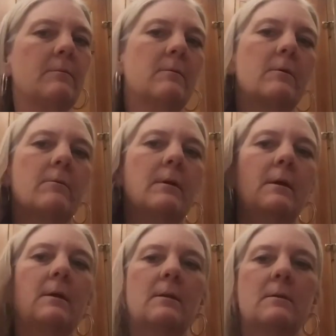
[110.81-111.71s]
So
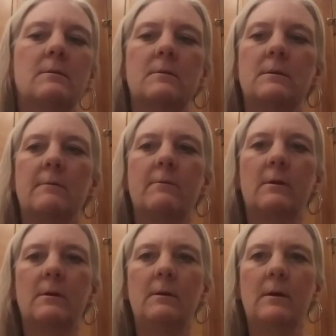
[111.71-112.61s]
this is
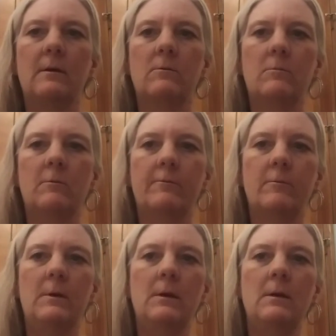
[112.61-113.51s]
definitely not normal for
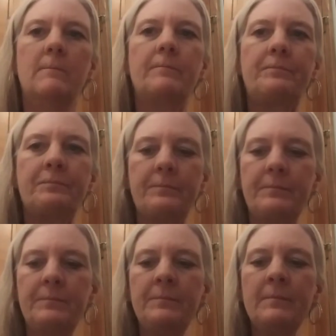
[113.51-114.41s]
me.
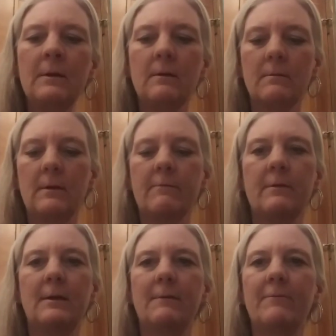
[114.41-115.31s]
It's definitely